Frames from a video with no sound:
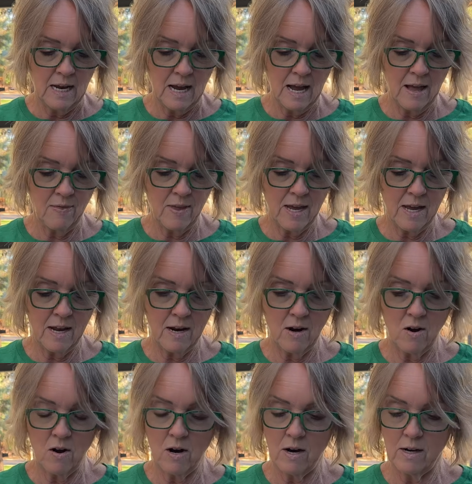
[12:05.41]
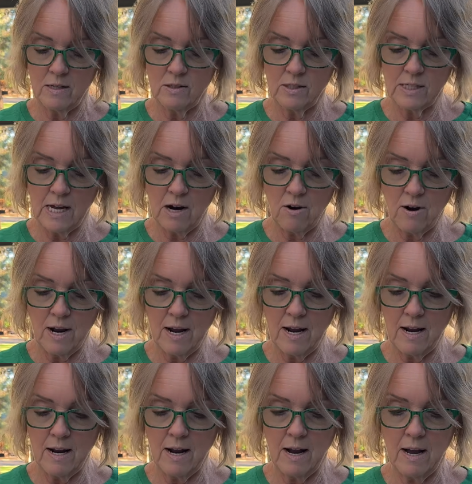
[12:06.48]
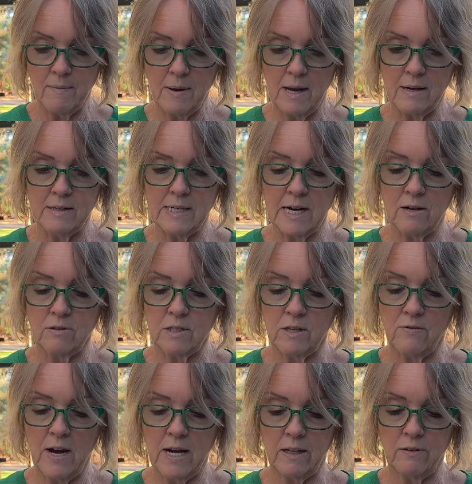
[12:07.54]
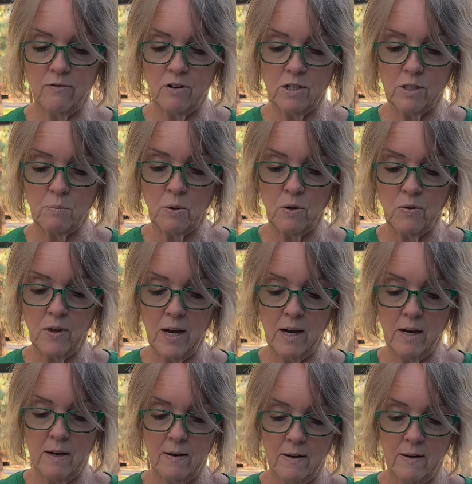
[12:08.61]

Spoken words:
And then on Saturday, I'm heading down to the valley for his birthday.